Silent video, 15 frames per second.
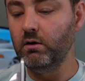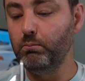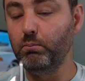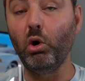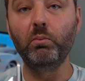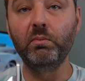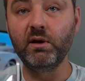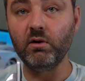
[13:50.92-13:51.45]

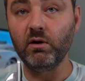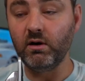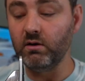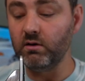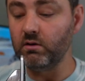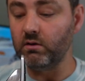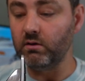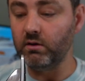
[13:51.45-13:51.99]
Bob's your
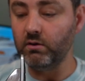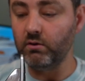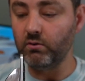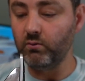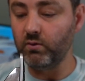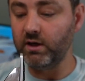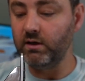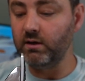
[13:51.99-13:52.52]
uncle, you're
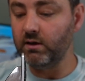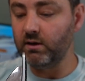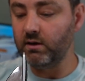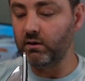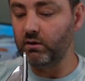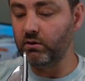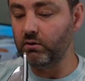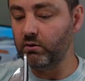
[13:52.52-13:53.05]
away
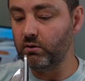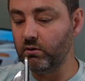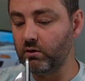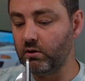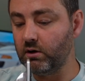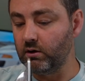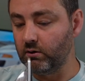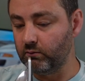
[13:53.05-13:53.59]
and you
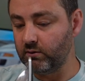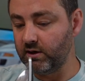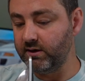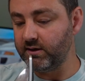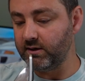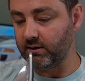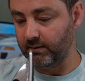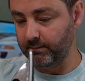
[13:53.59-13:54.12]
are
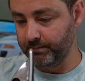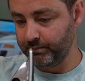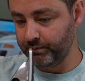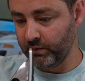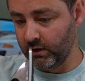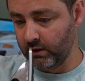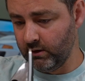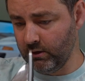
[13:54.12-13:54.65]
racing.
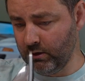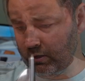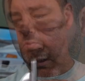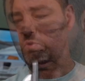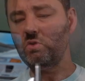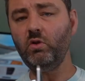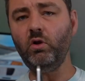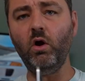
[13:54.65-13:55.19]

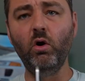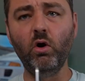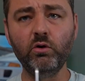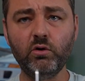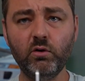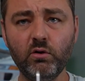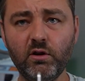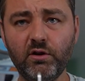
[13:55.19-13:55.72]
And
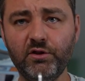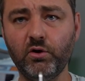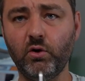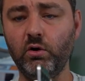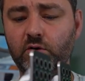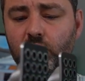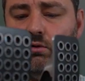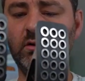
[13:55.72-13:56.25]
onto the
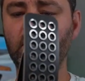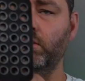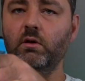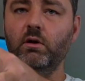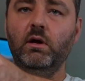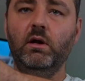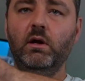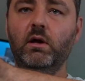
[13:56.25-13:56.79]
throttle.
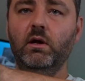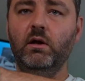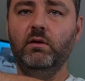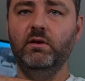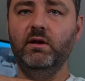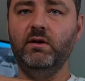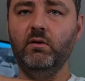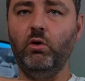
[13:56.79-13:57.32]

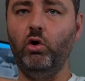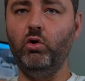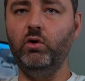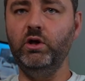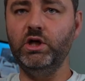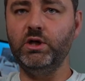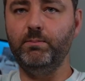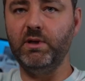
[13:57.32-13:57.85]
This
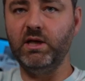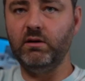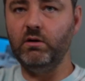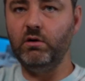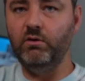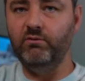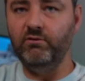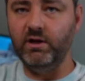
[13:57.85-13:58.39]
orange bit
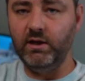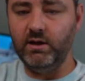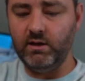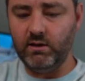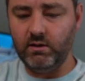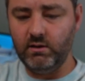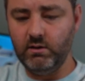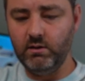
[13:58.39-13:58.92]
over
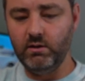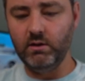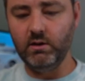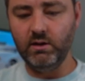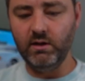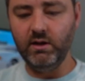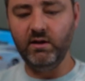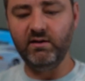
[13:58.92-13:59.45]
here
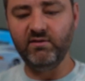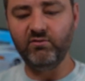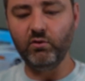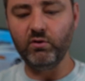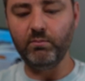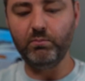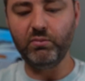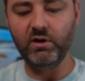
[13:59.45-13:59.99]
is
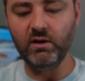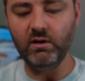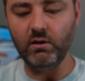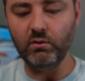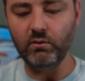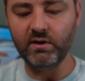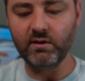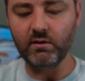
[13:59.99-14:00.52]
for the
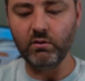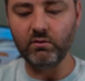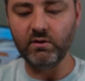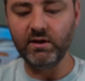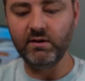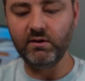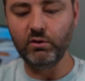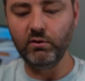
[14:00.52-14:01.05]
preload. So
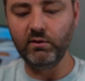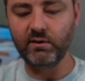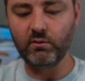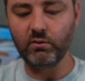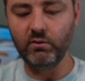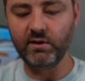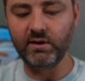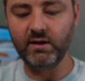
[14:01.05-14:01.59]
there's 2
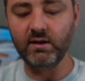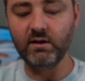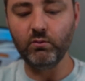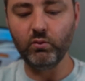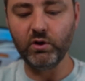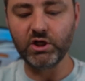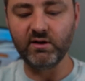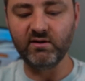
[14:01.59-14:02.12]
screws here,
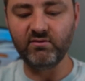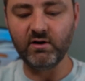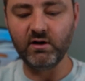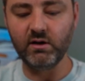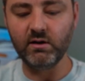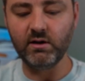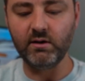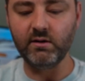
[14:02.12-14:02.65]
which is
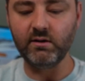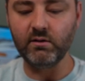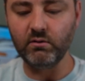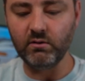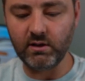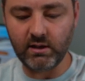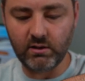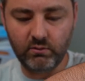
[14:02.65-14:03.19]
very nice. So
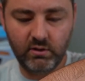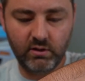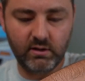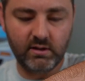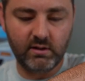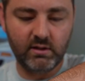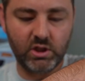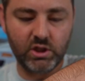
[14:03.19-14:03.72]
now you
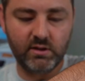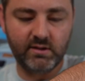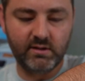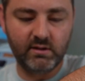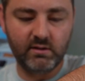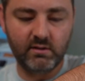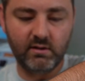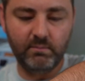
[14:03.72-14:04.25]
can adjust it.